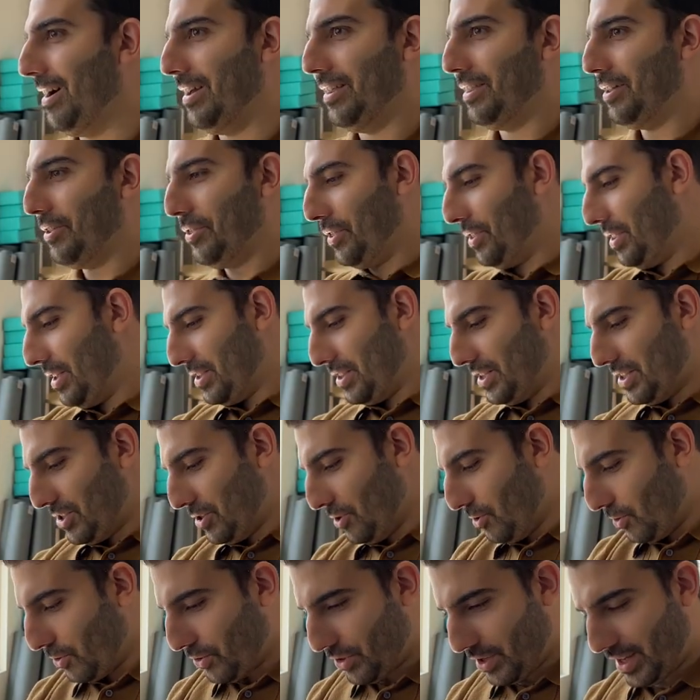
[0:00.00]
This
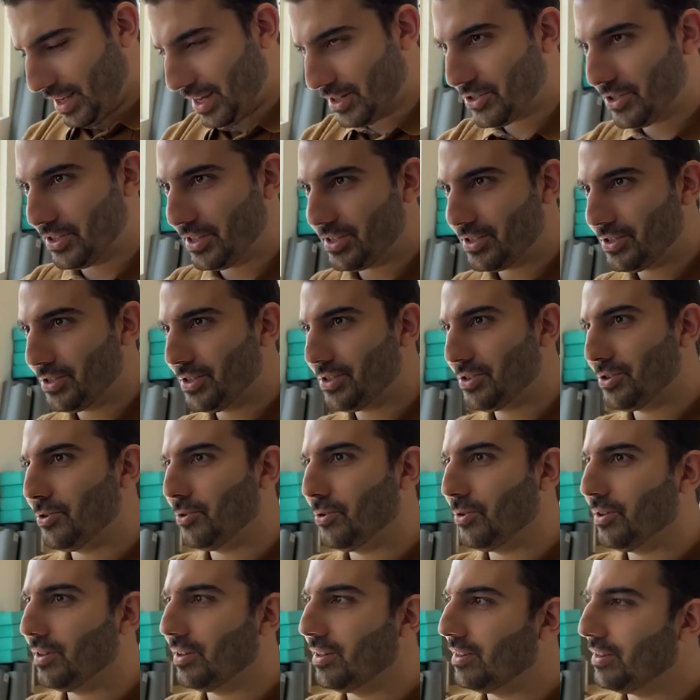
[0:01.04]

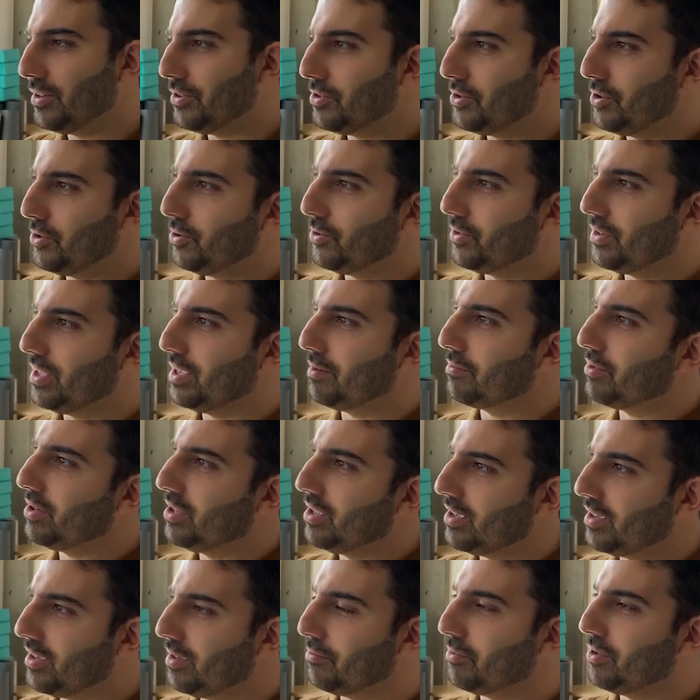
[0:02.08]
whole thing,
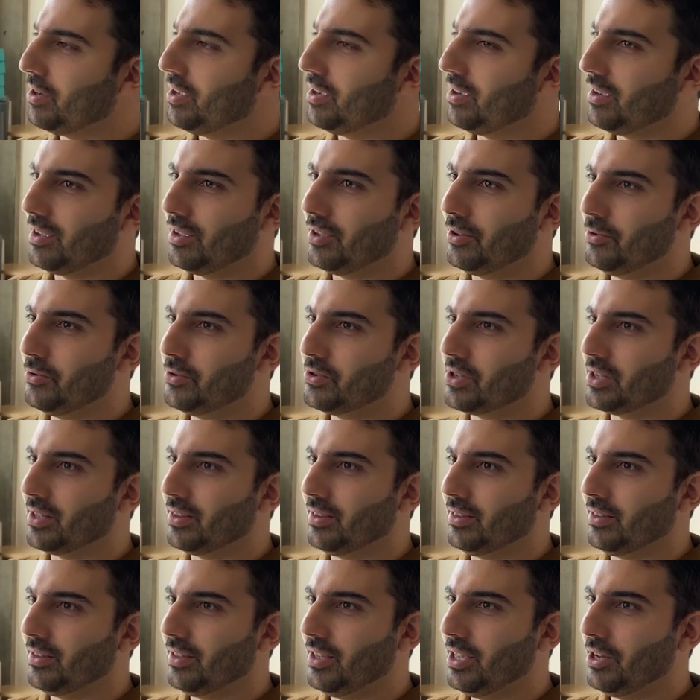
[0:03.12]
bringing a user
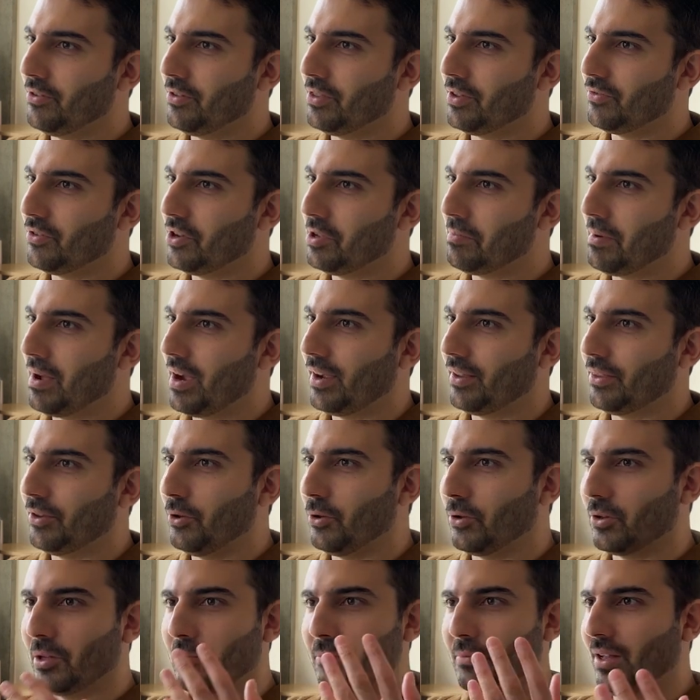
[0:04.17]
and hearing the feedback and the whole
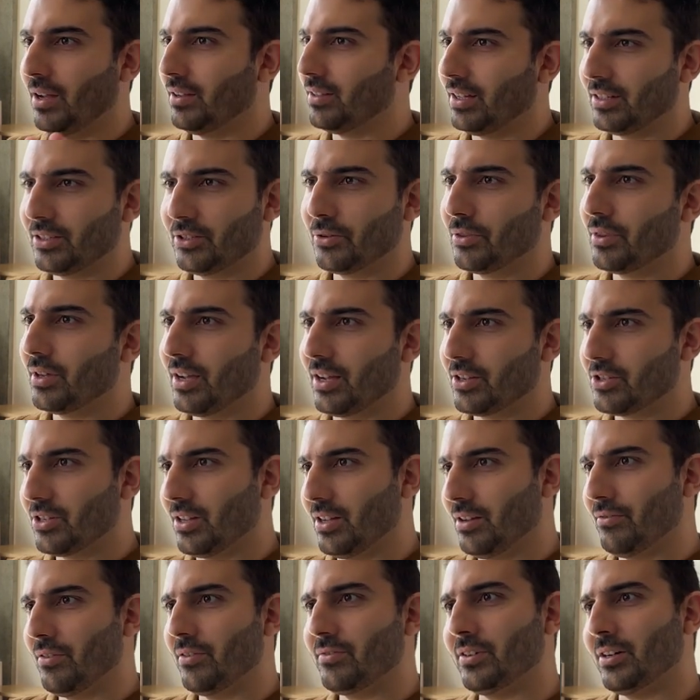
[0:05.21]
company. I don't think
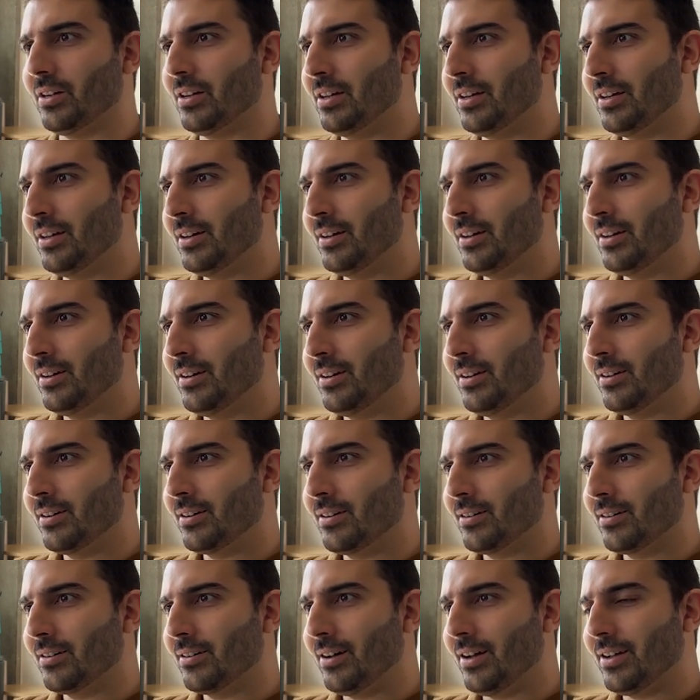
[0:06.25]

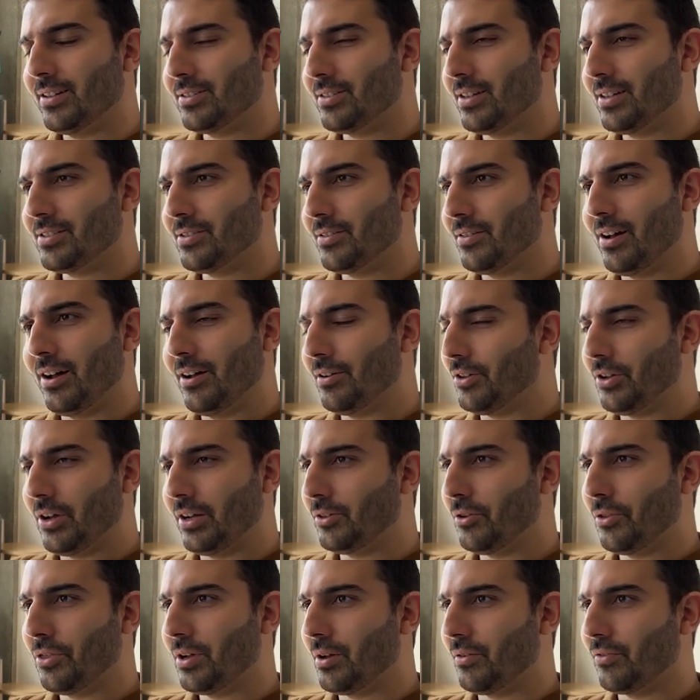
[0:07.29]

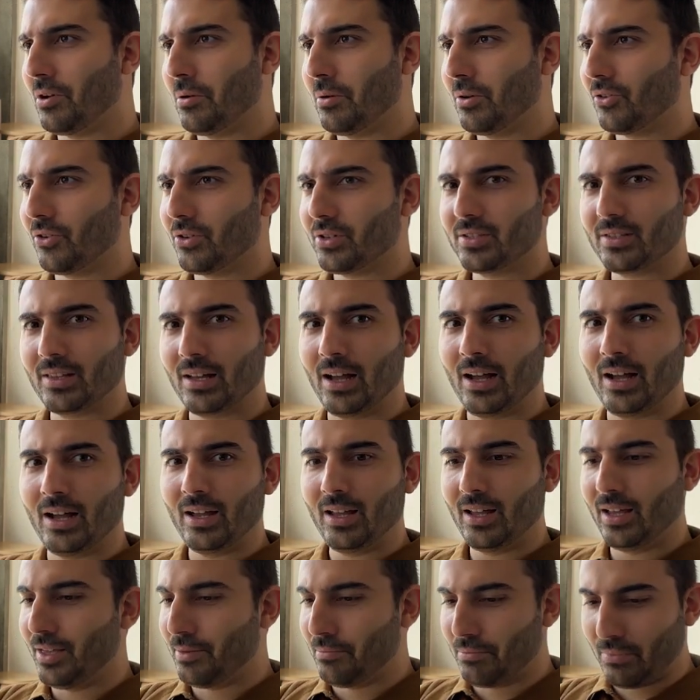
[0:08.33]
I've come across that
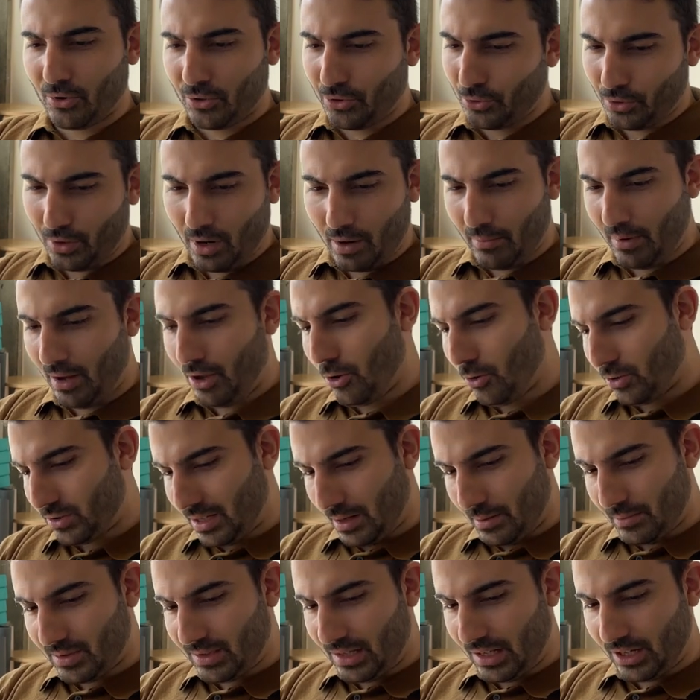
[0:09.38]
throughout my whole
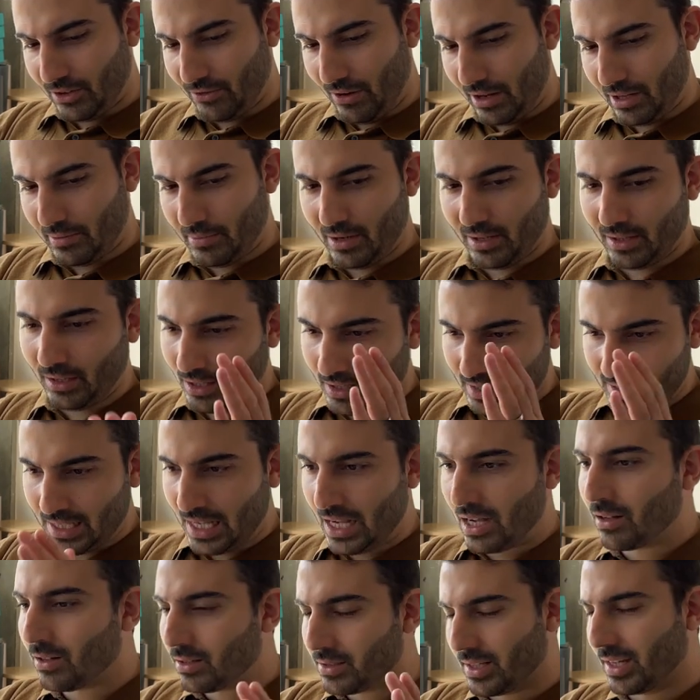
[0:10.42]
time looking around, but not a
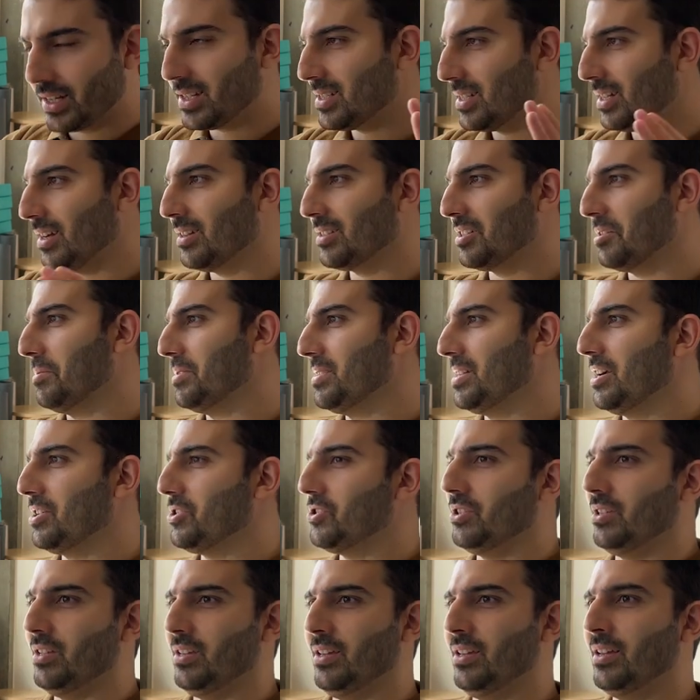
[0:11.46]
single tech startup has
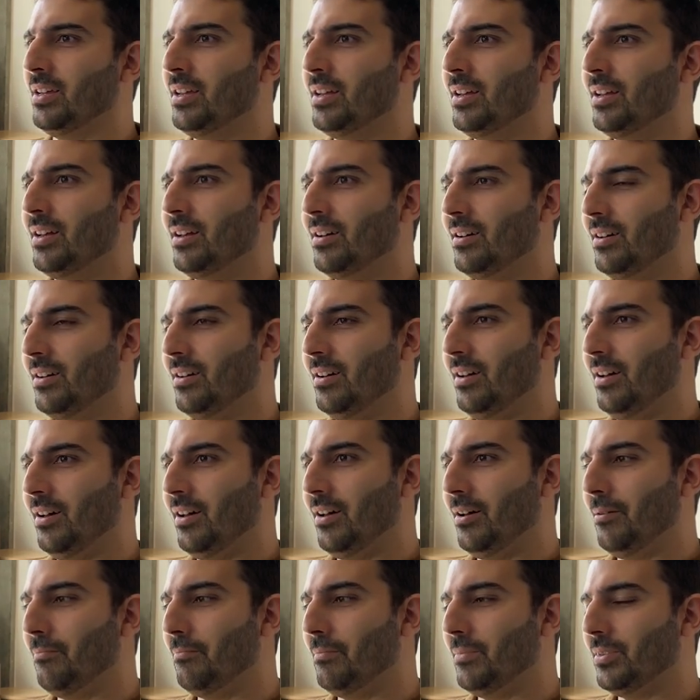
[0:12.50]
actually
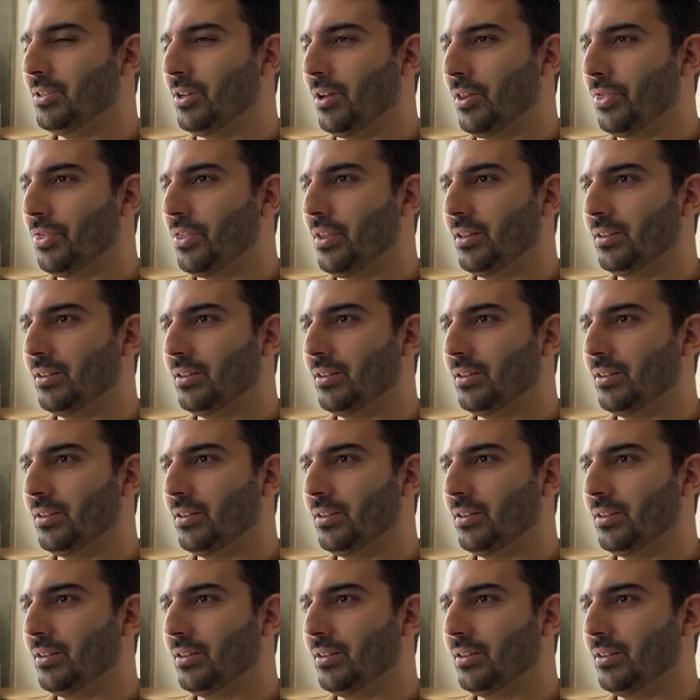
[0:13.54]
done